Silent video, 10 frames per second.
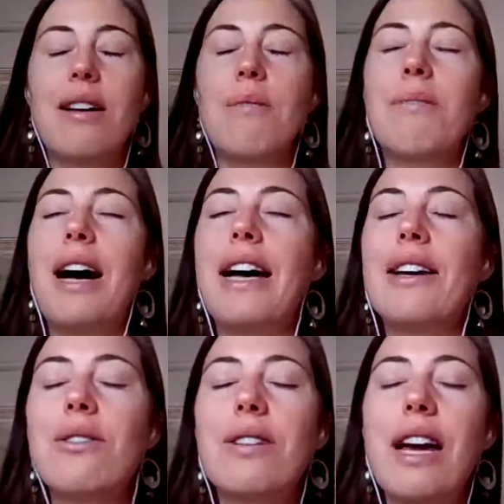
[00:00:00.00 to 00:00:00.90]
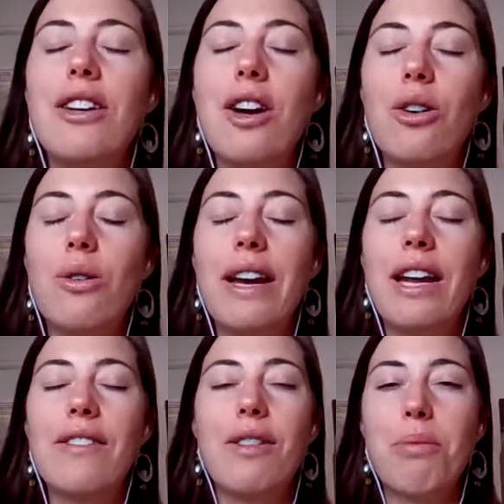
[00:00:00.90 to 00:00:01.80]
Um, I don't know
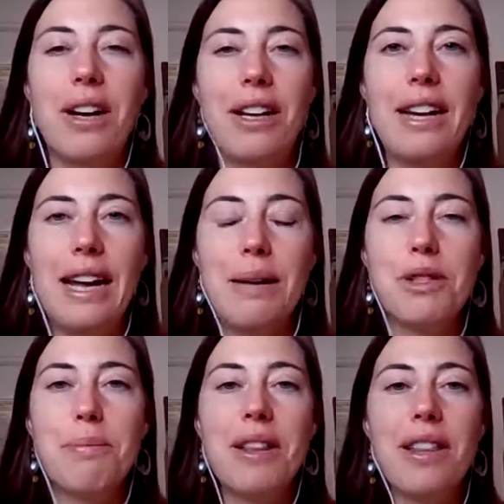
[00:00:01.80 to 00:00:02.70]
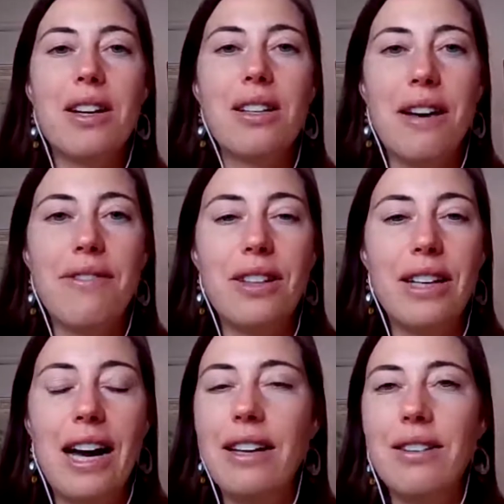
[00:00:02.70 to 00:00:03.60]
any of the brand names, but there are
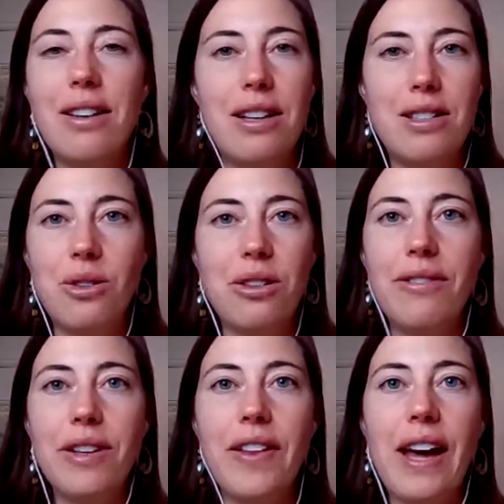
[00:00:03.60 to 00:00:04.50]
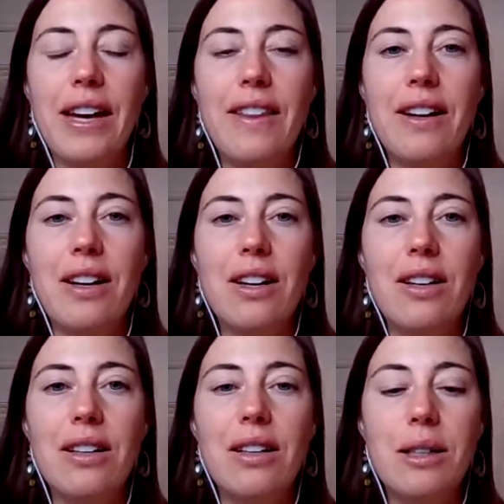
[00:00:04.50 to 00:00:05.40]
definitely, I, I totally feel that. And
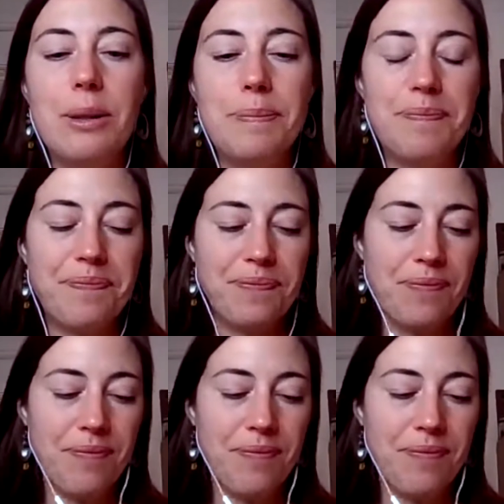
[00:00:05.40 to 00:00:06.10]
there, um,